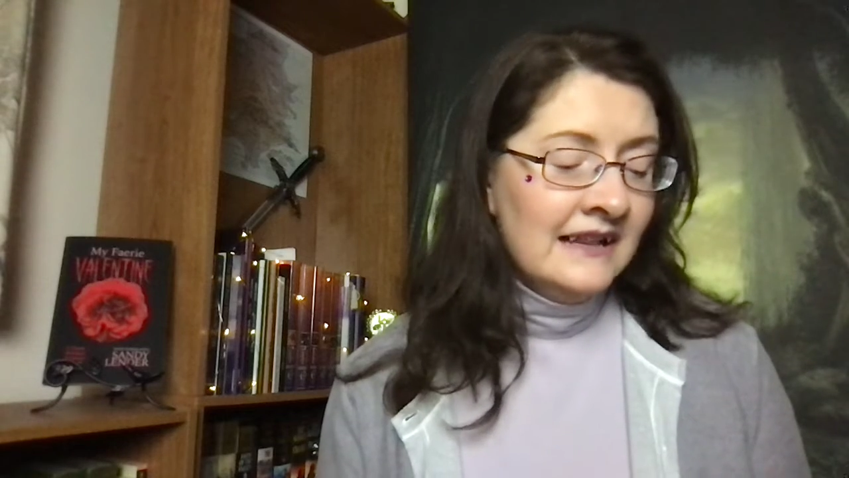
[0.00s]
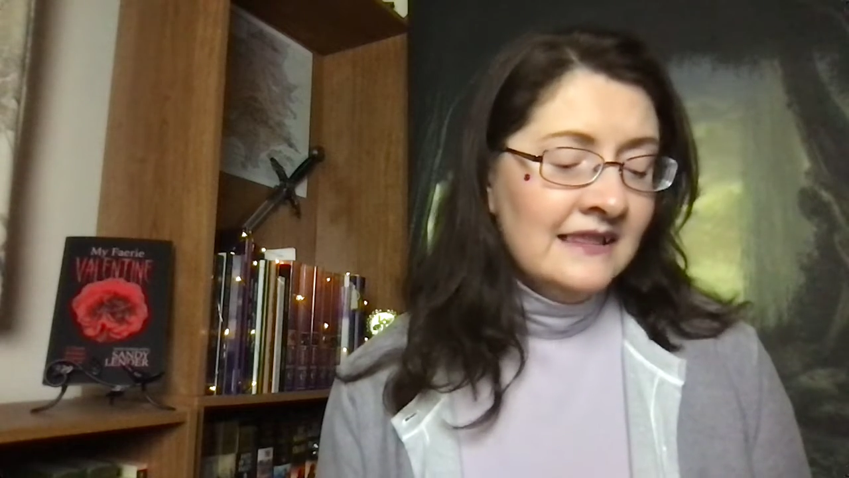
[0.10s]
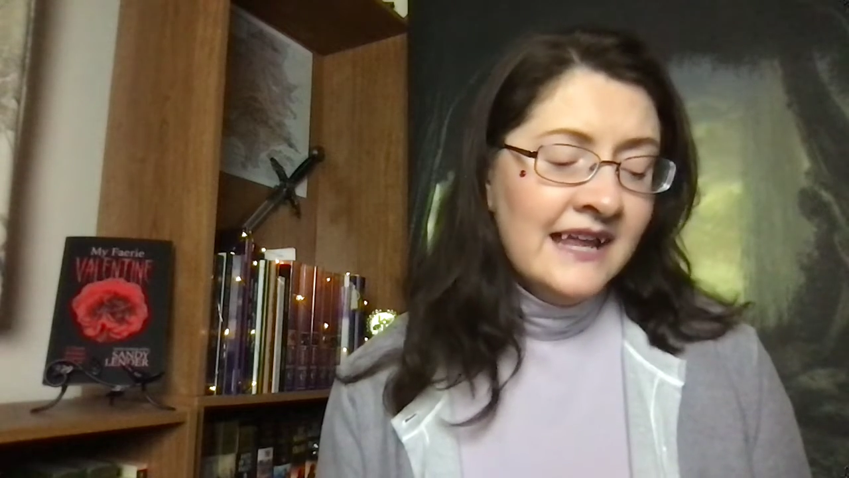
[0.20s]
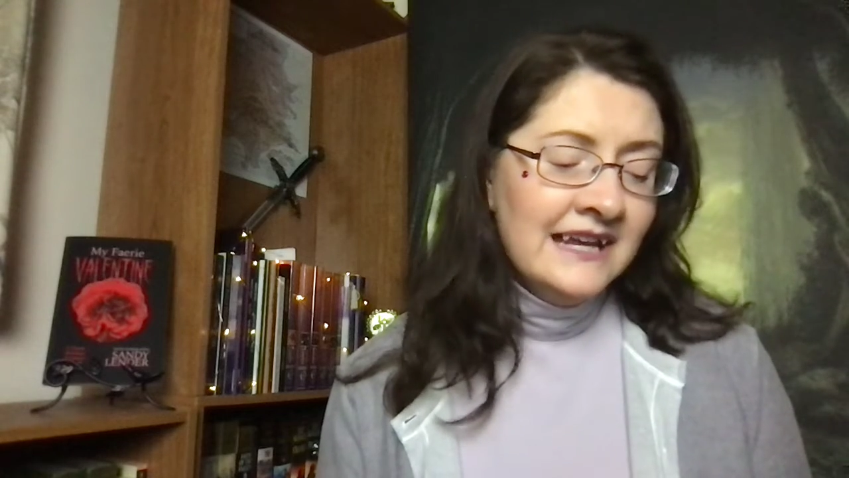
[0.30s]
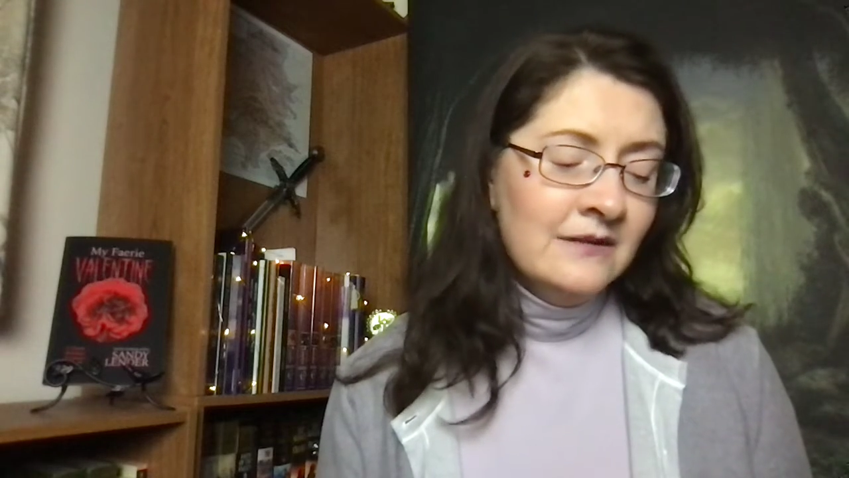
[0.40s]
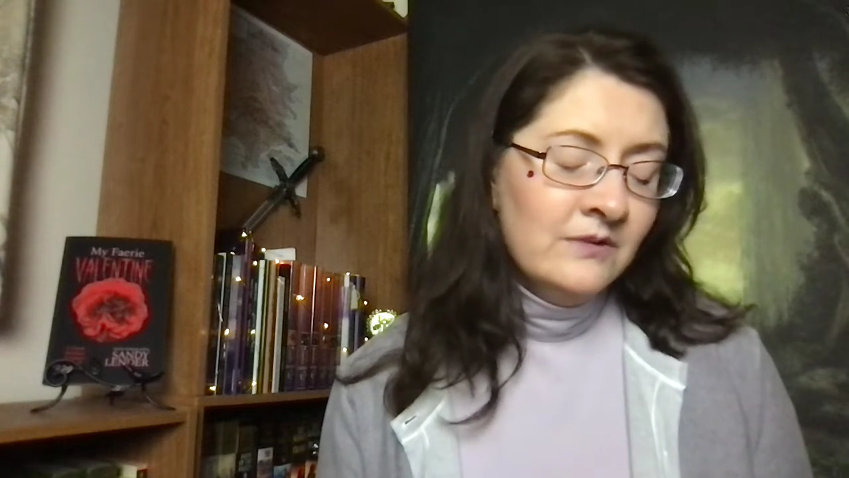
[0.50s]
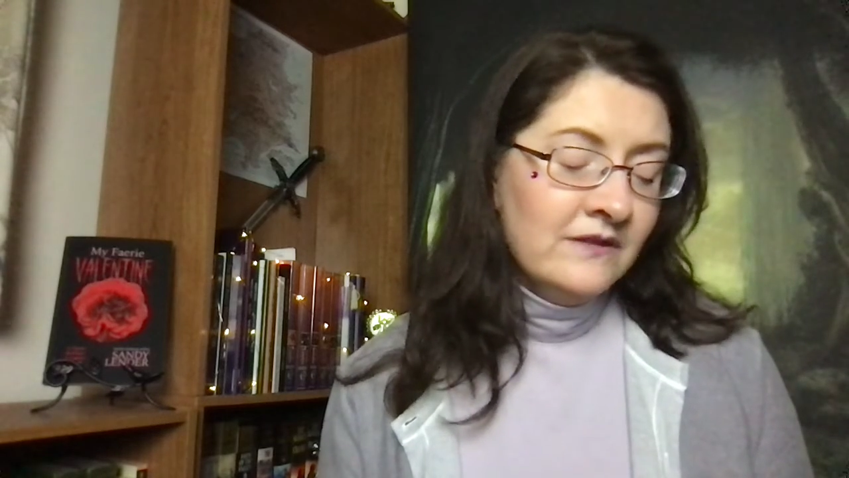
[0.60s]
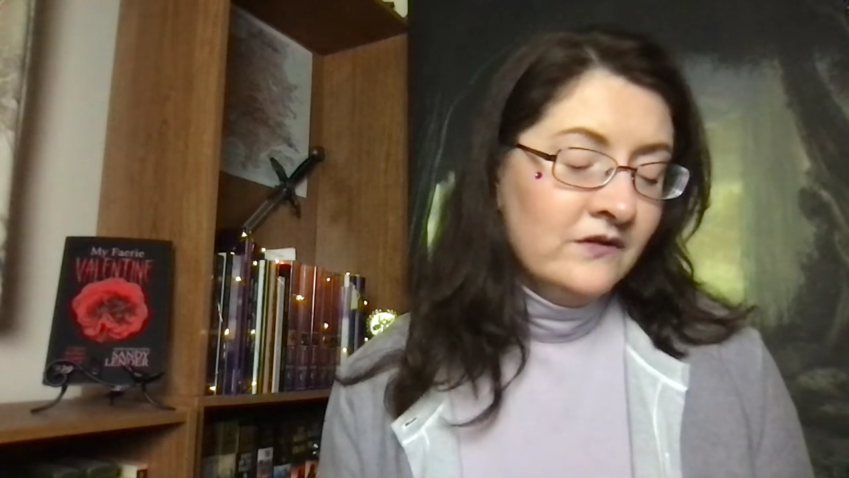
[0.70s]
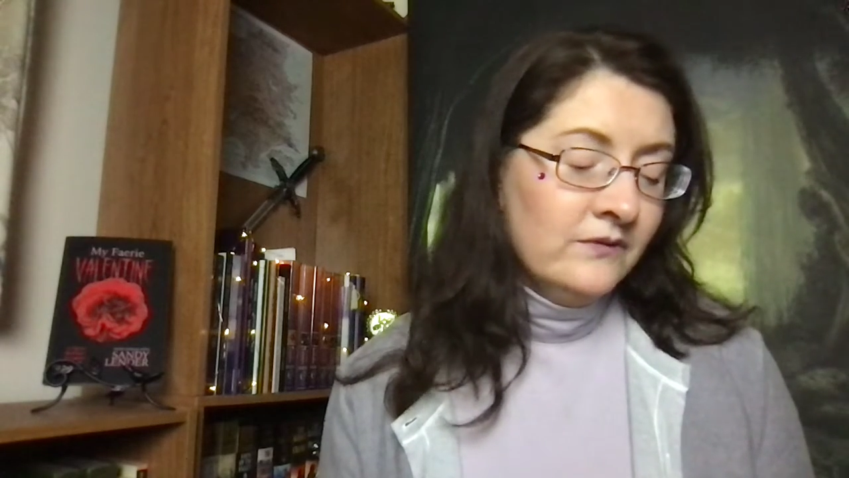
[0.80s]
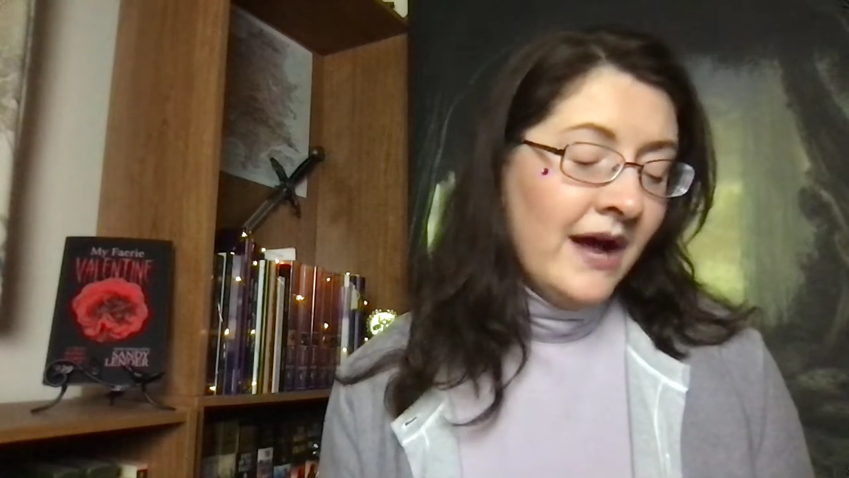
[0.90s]
laden with
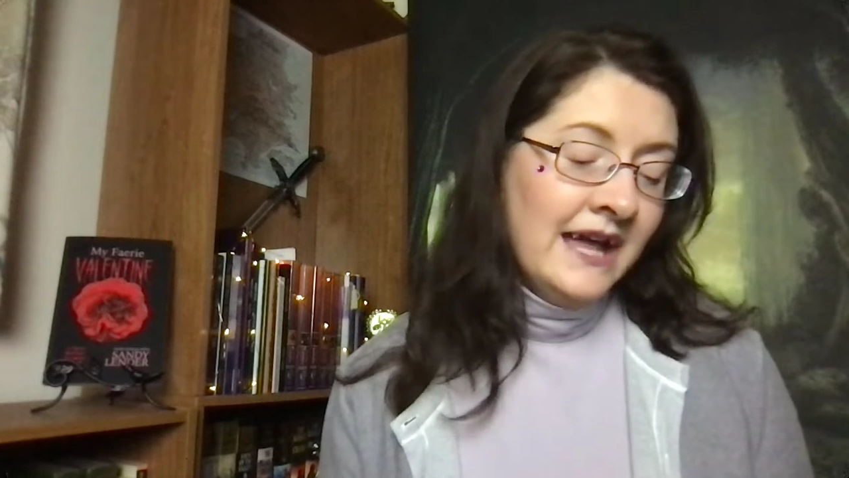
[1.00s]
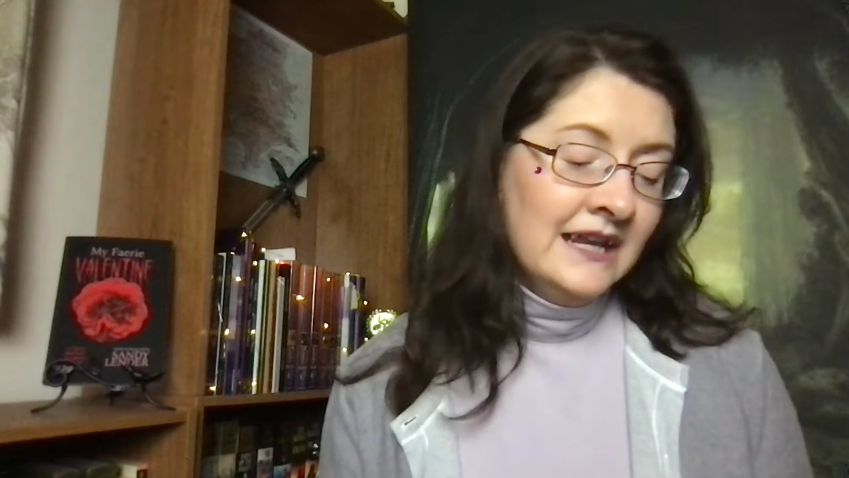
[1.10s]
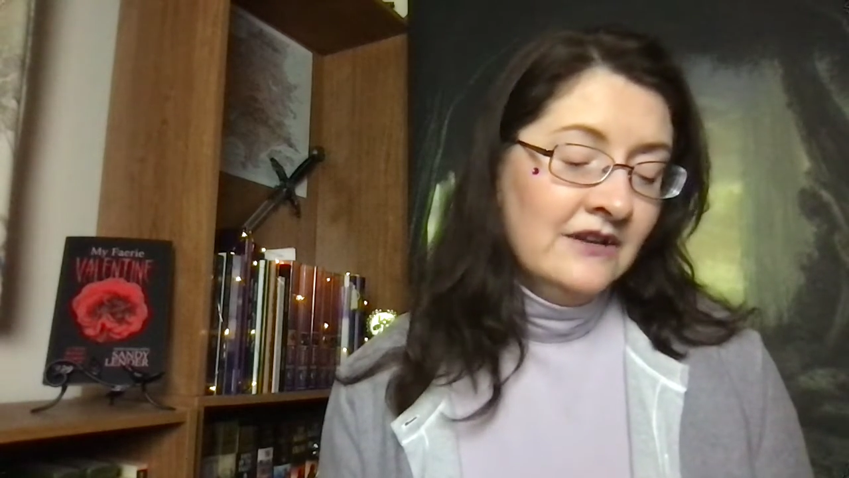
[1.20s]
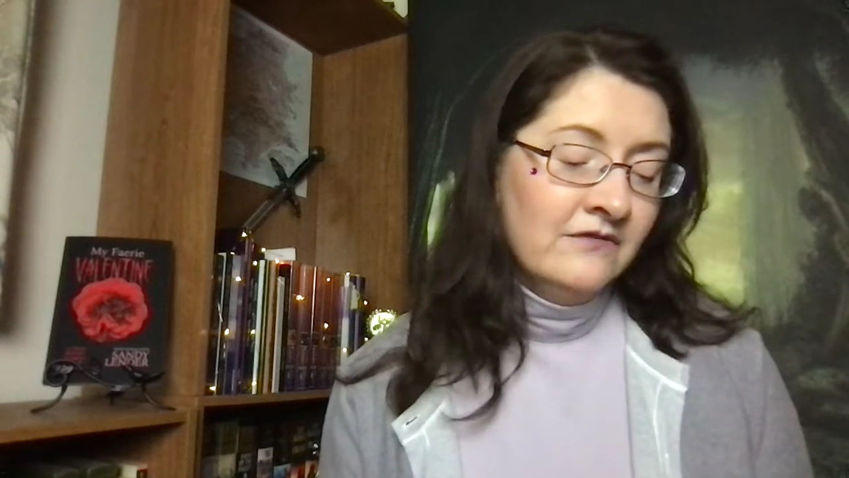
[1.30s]
a variety